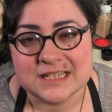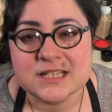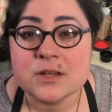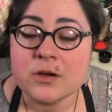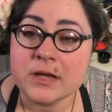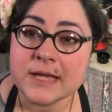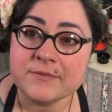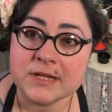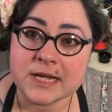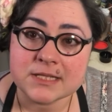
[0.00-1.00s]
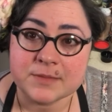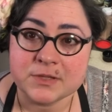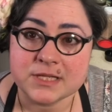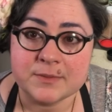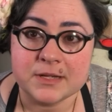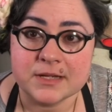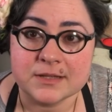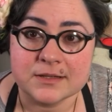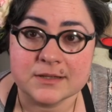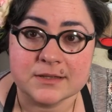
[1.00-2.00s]
So if the next time you see me,
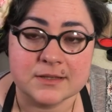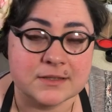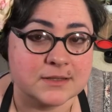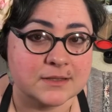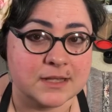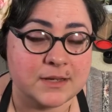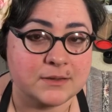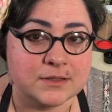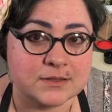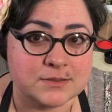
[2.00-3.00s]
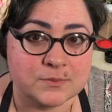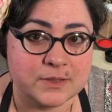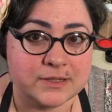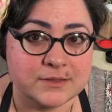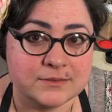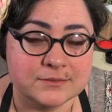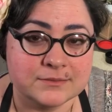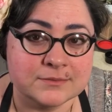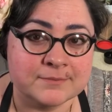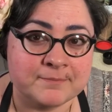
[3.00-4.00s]
the, the light looks weird,
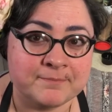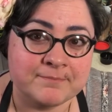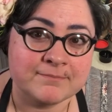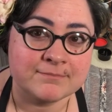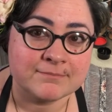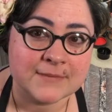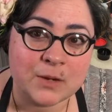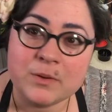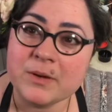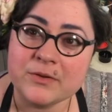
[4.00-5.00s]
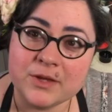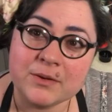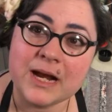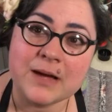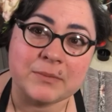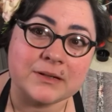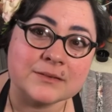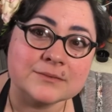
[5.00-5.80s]
we both know what happened.